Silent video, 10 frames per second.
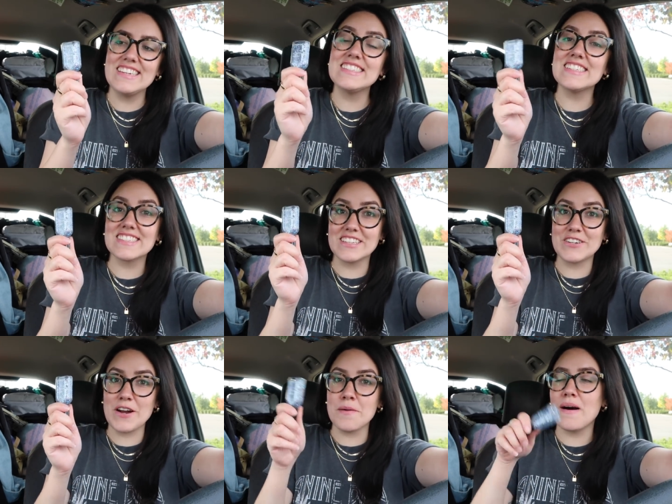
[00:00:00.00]
is this
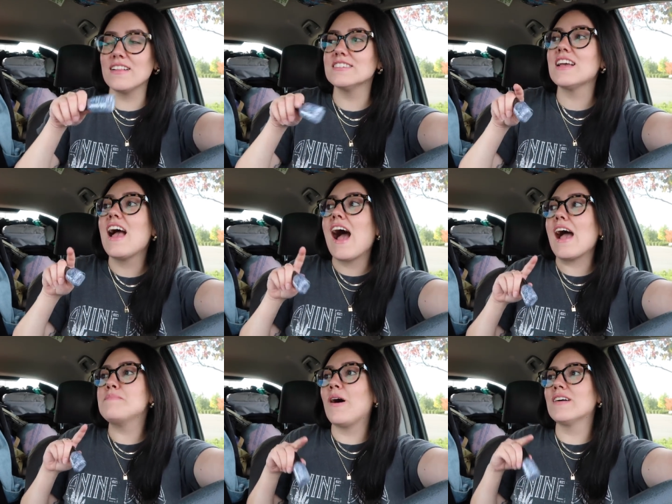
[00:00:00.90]
glitter nail polish.
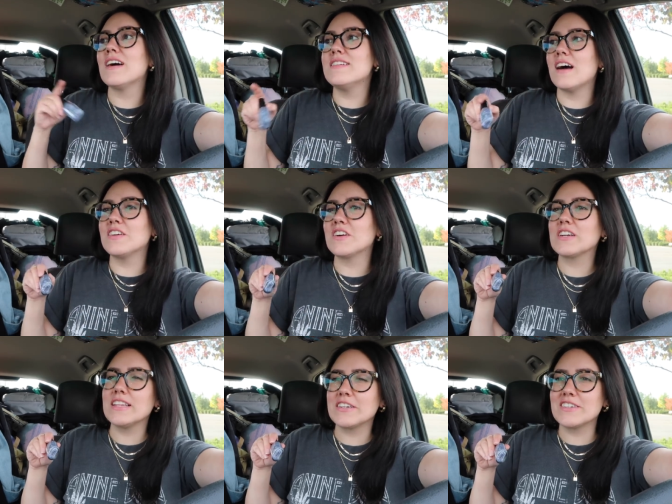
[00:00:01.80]
I bought another
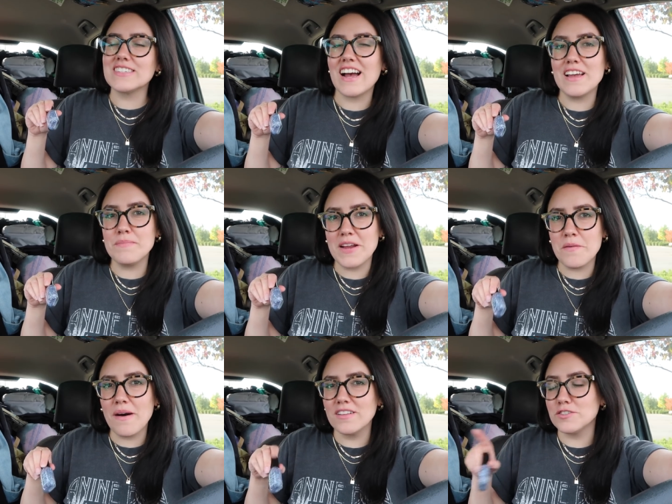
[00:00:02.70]
glitter type nail
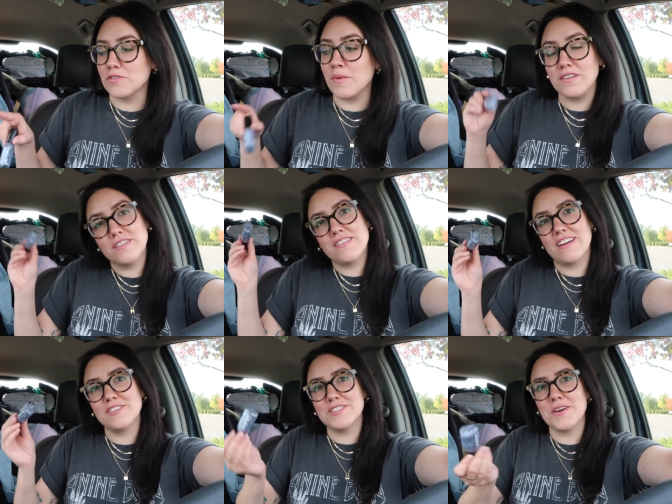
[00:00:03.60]
polish from Ulta that
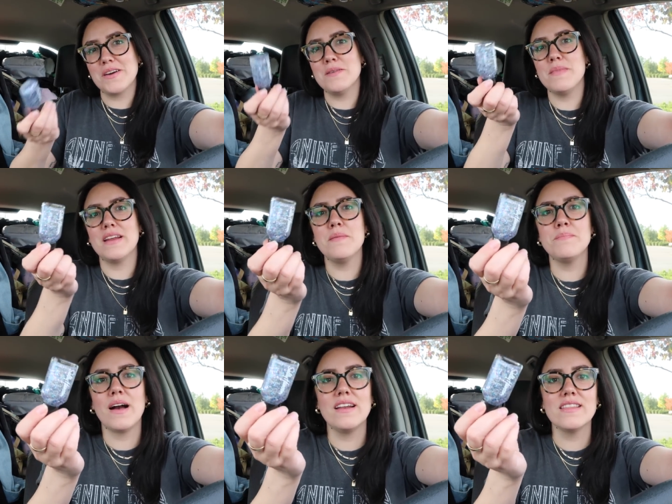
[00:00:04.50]
I'll show in a minute,
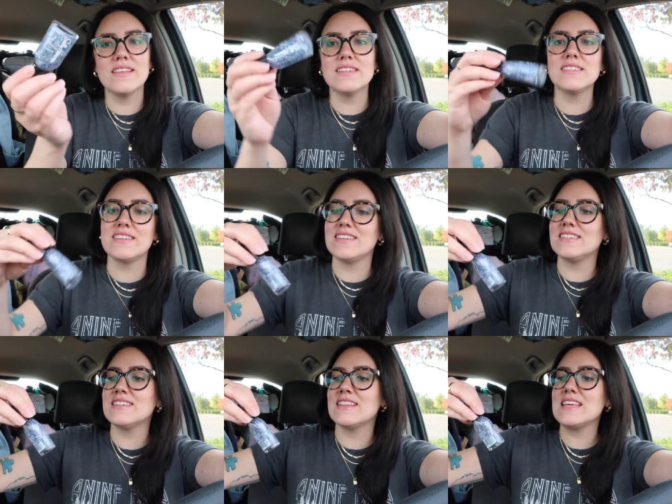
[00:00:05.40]
but this
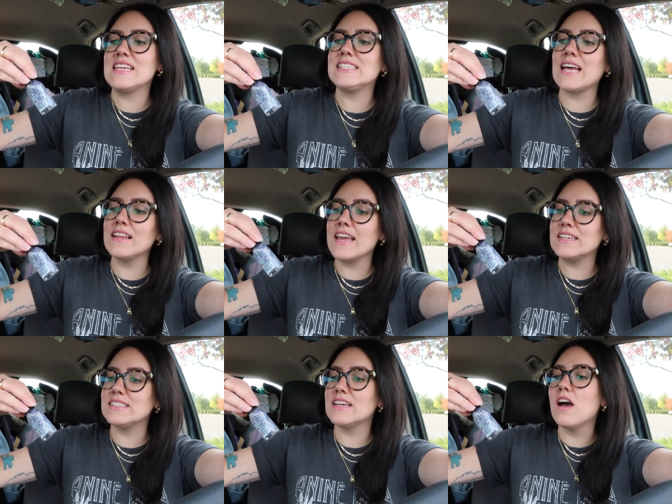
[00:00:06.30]
is the Sally
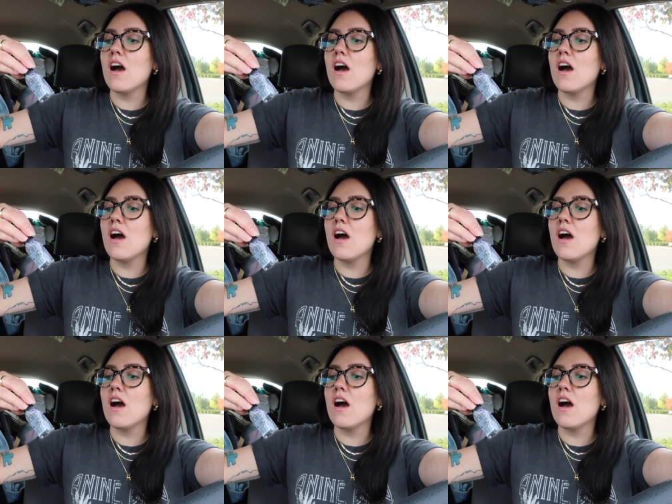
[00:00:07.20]
Hansen